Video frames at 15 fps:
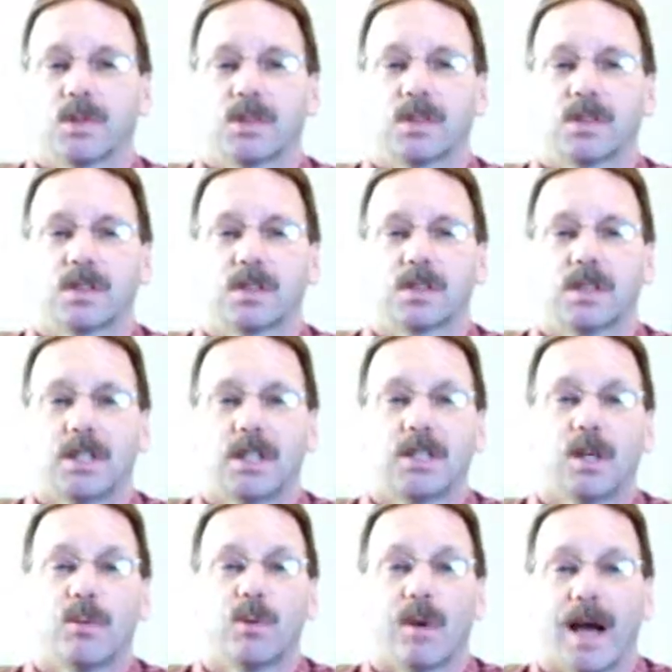which is
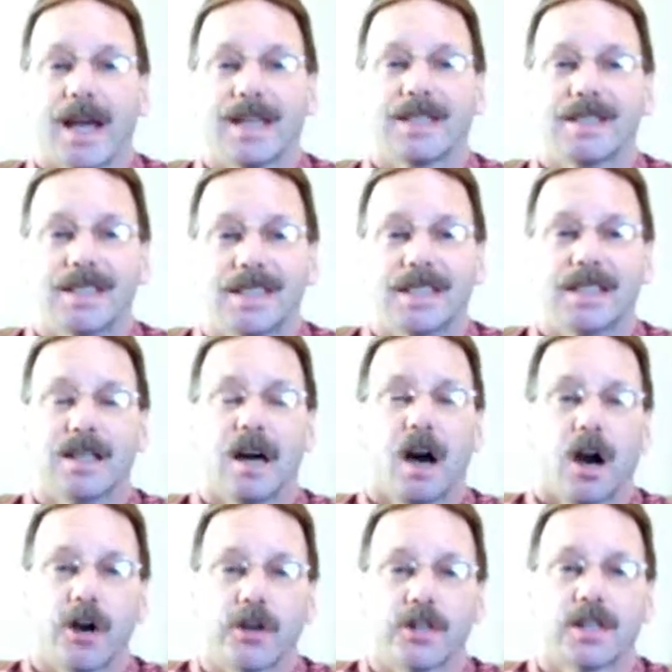TWIT
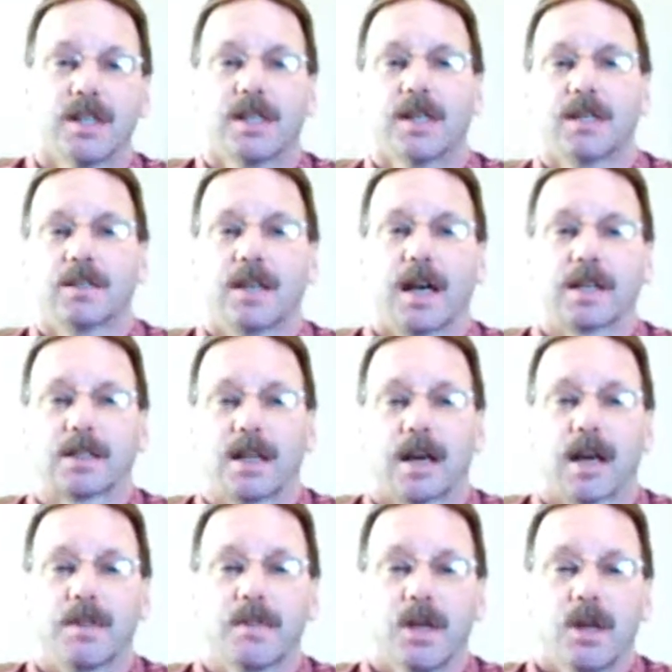
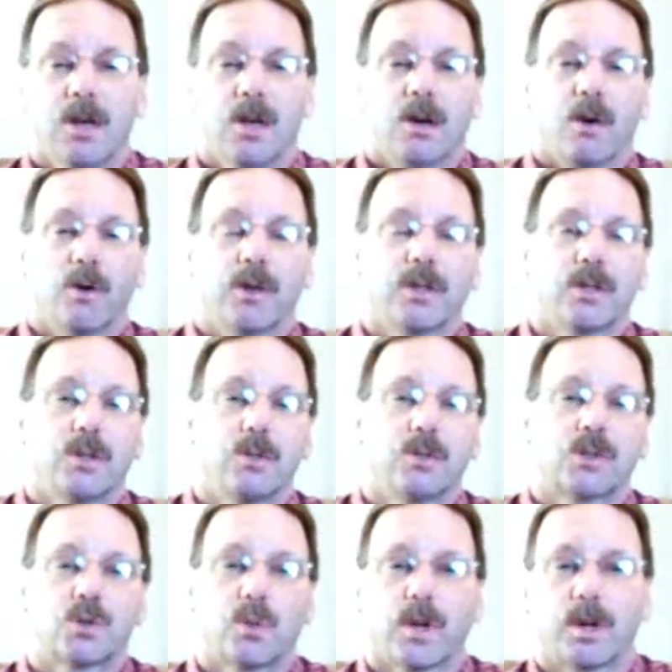art.com, or you can
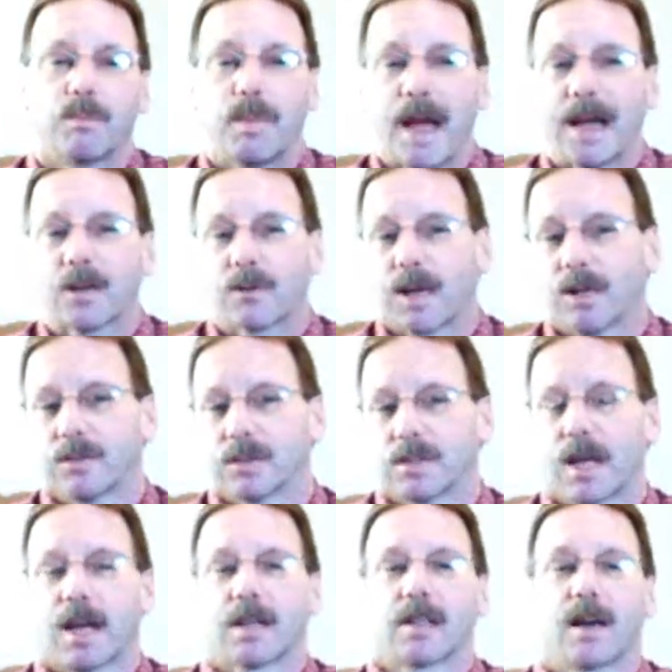use
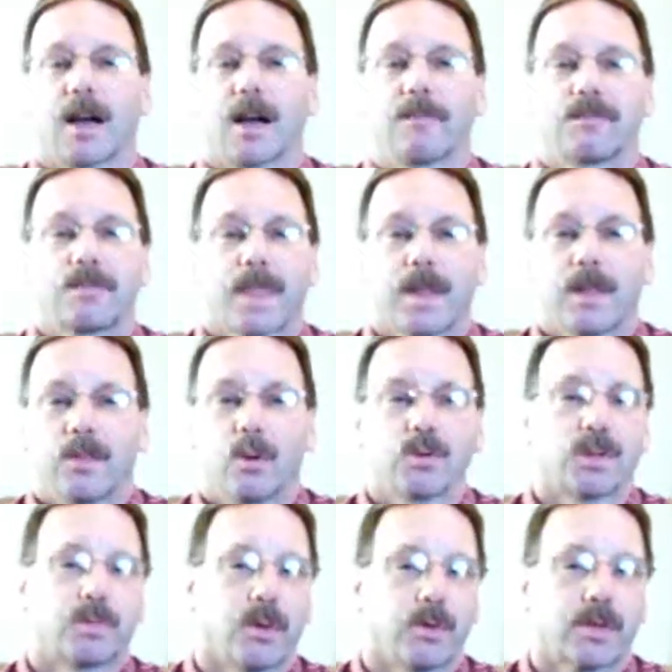twitterbackgrounds.com.
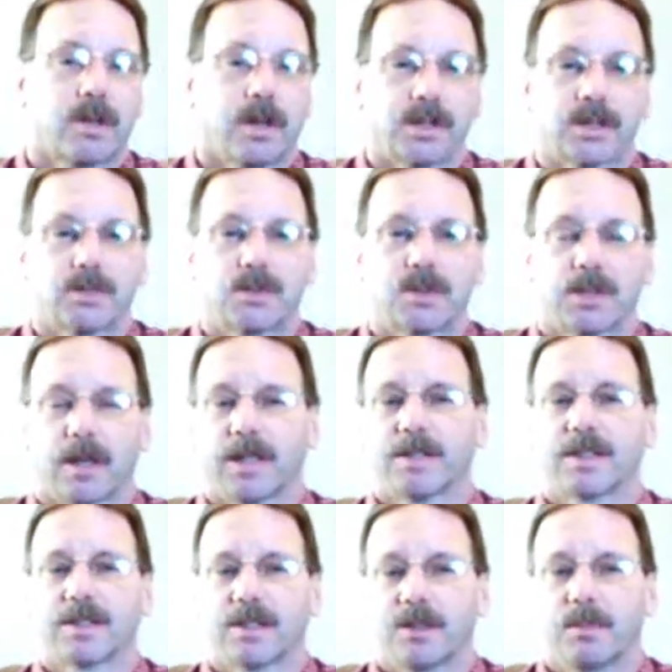Those are both custom
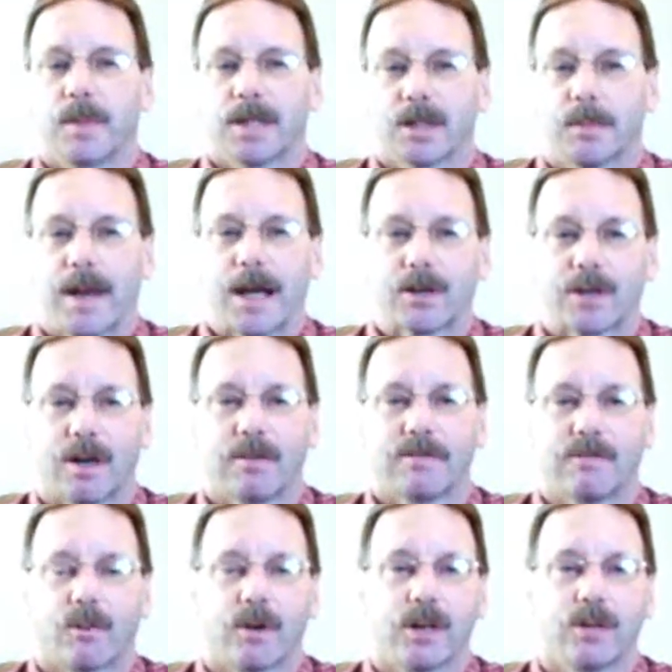sites that they'll make a
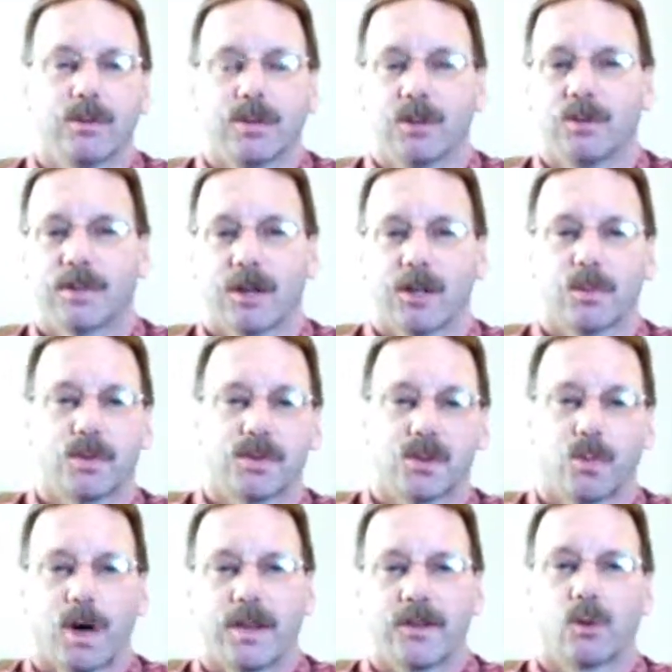background for you, and you tell them what they
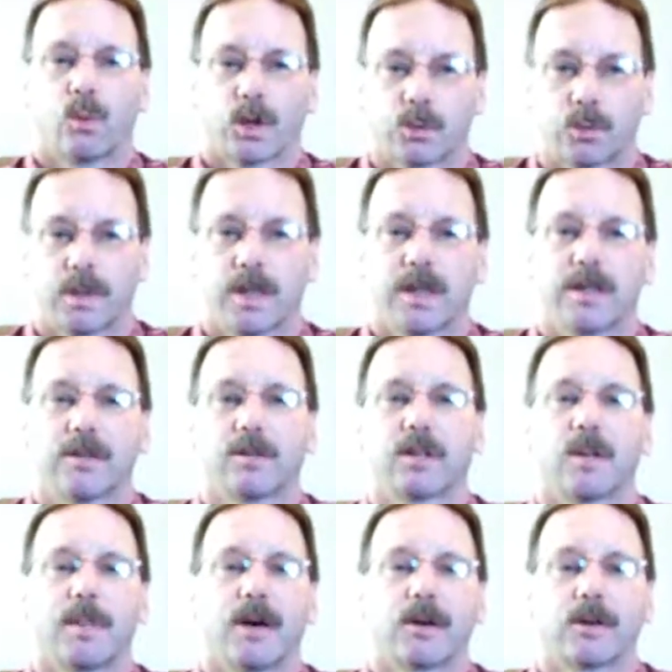want, they'll work with you, and it'll
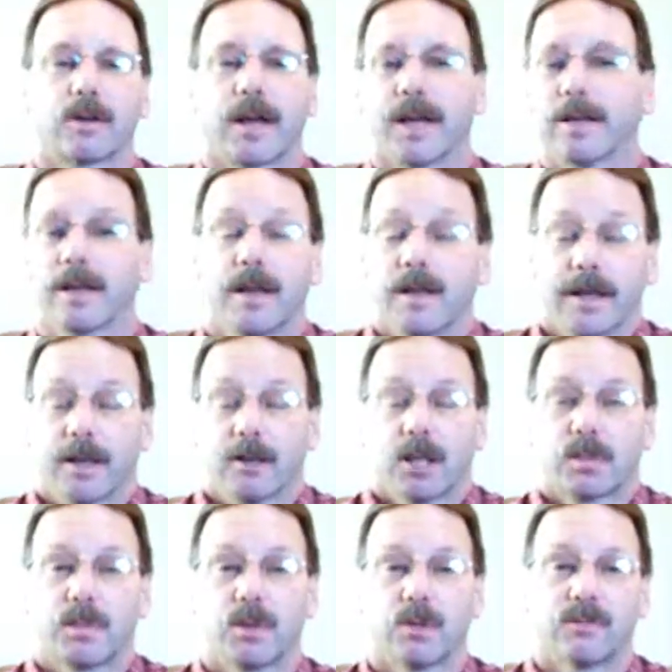come out great. It'll
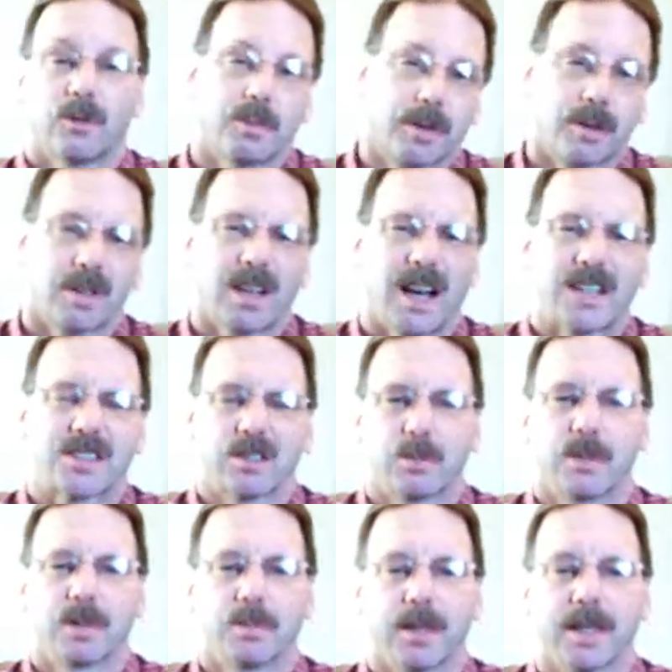look beautiful, but it'll cost you a
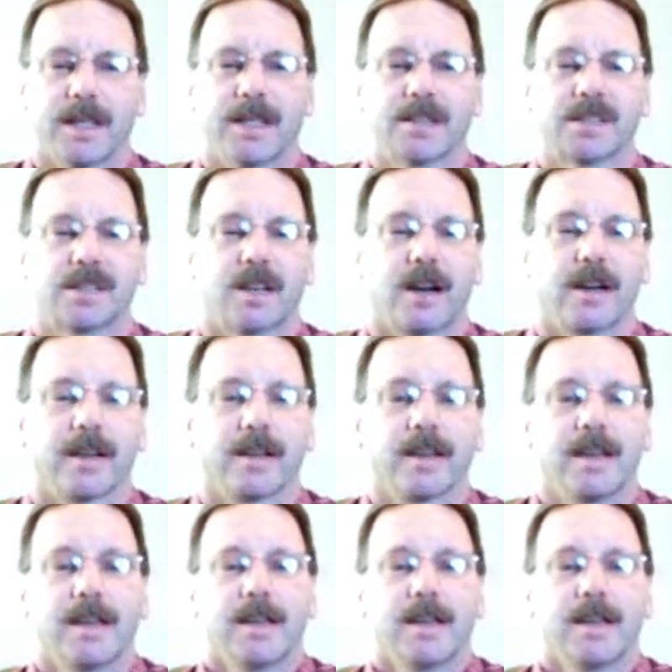little bit of money to get started.